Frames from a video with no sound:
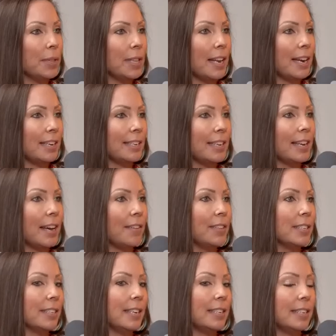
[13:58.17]
But then I did have
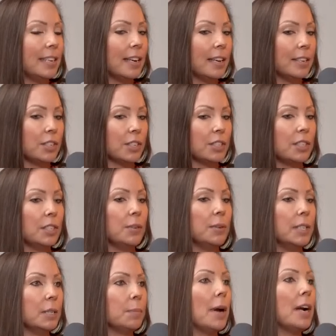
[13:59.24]
this idea just to
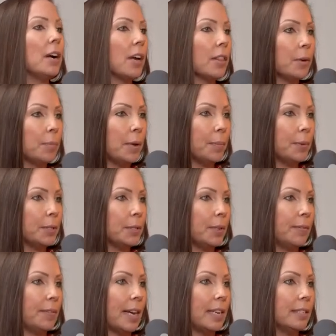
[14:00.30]
inspire other people to
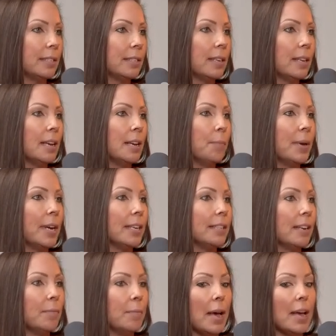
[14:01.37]
invest, because
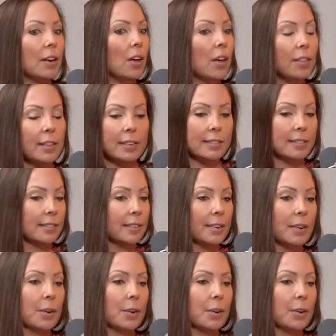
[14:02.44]
I've met all these